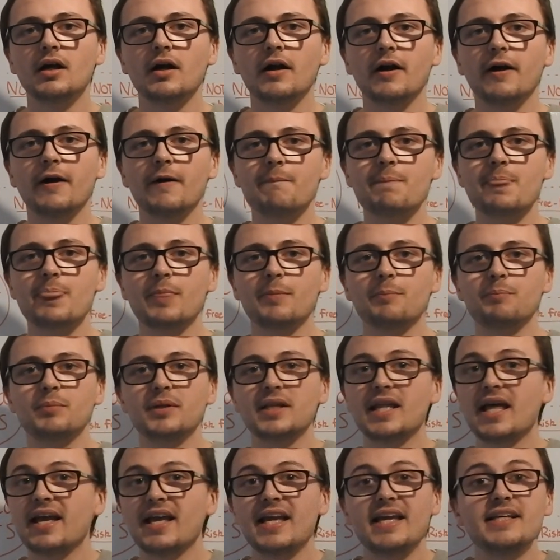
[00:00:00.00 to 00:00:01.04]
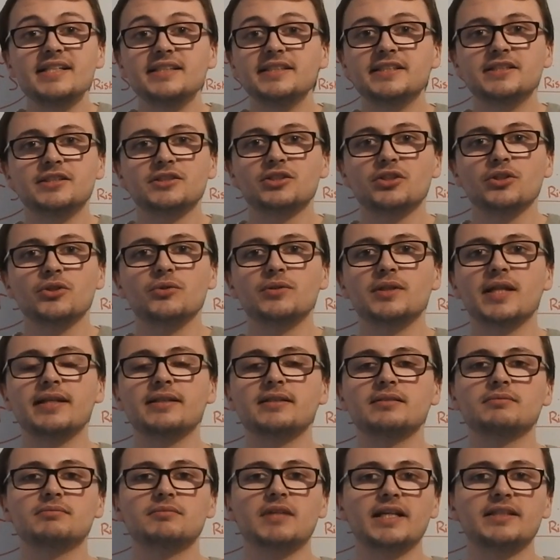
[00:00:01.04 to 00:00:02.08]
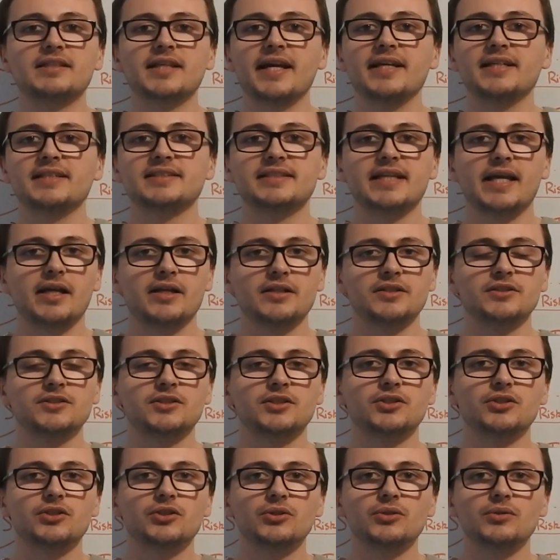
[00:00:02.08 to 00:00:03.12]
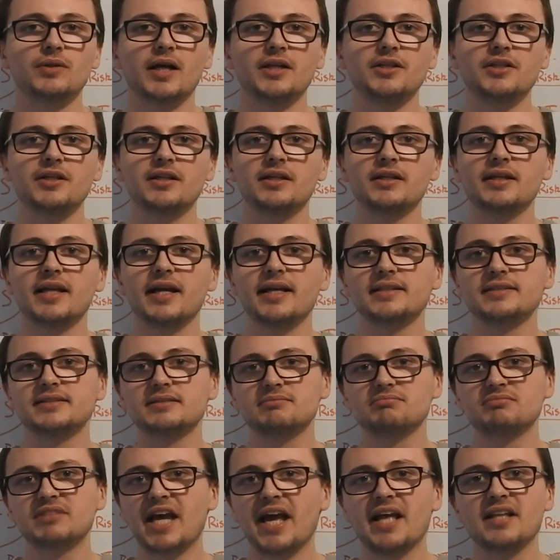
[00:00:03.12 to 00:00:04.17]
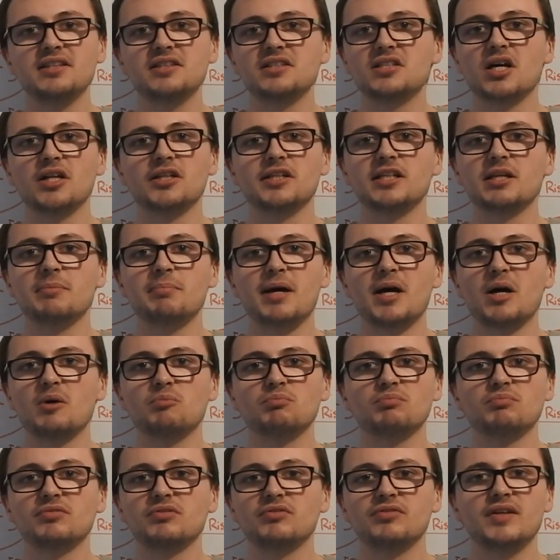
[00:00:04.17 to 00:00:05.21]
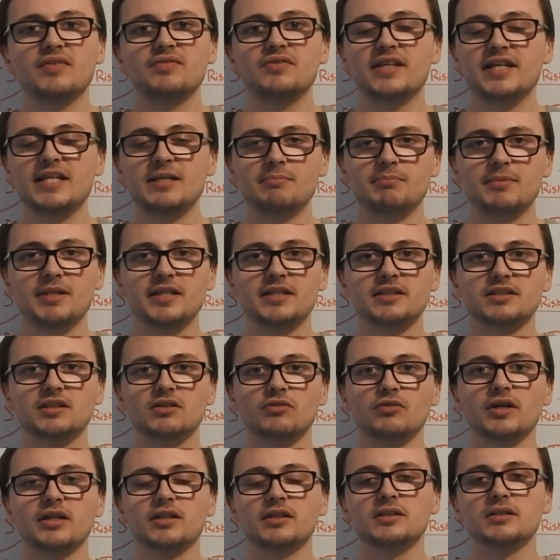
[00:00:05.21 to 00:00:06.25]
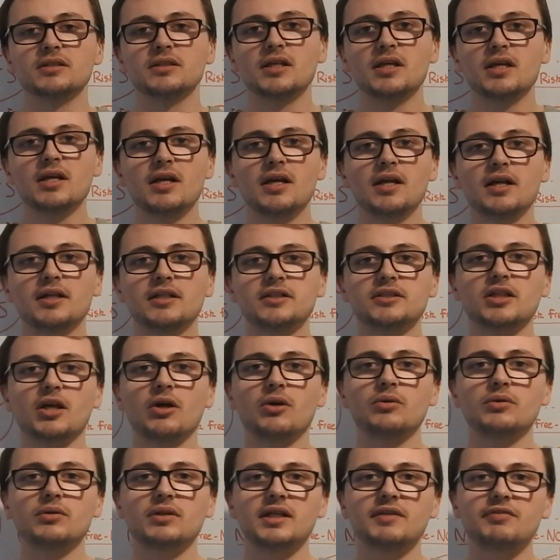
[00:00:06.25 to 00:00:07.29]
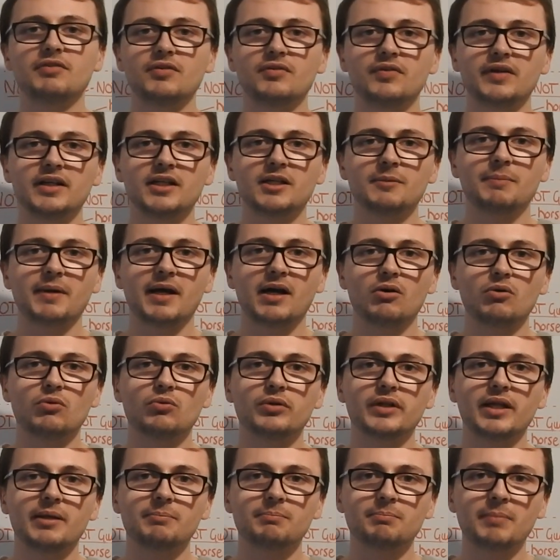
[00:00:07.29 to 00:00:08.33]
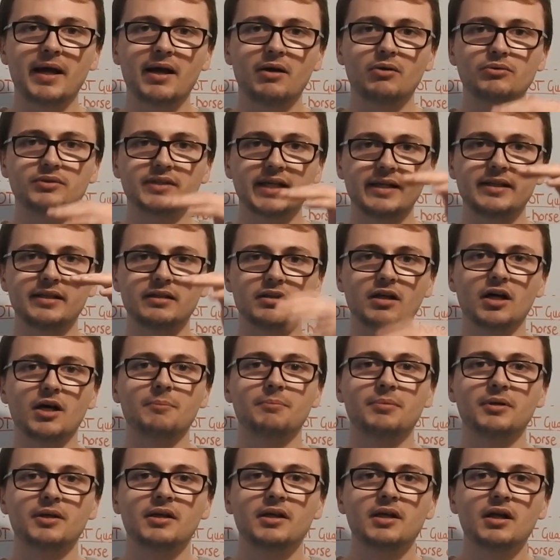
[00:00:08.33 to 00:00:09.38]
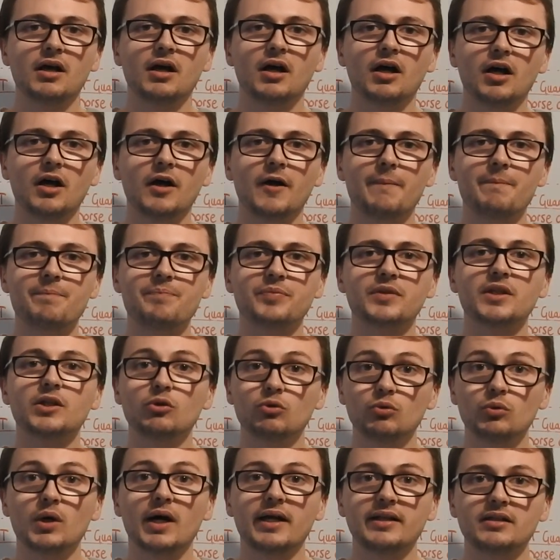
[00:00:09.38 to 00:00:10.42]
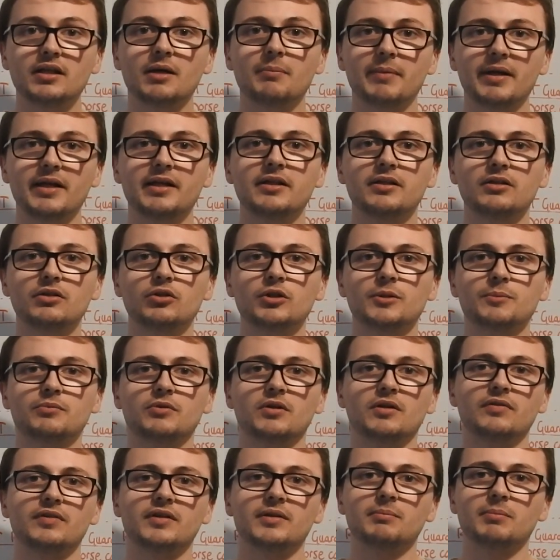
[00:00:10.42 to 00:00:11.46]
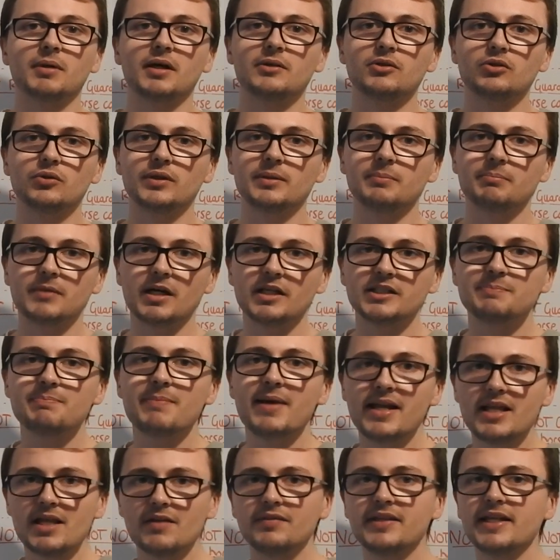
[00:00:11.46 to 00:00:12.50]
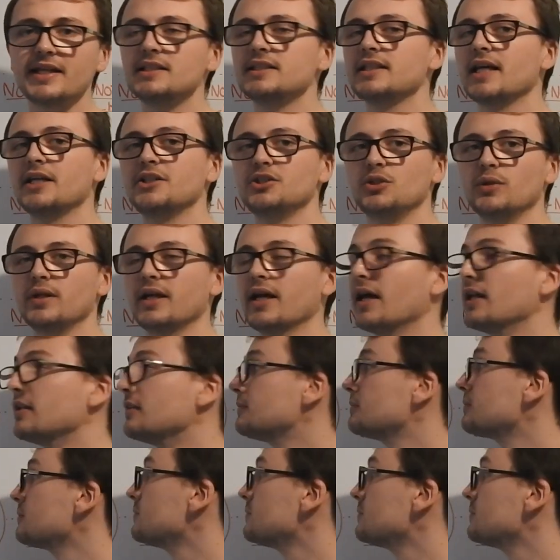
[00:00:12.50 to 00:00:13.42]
But they're easy to do, they take seconds to do, and you can get 10 done in about 15 minutes I reckon. So if you think about all them pounds adding up, you will end up making a good profit by doing as many of these as you can.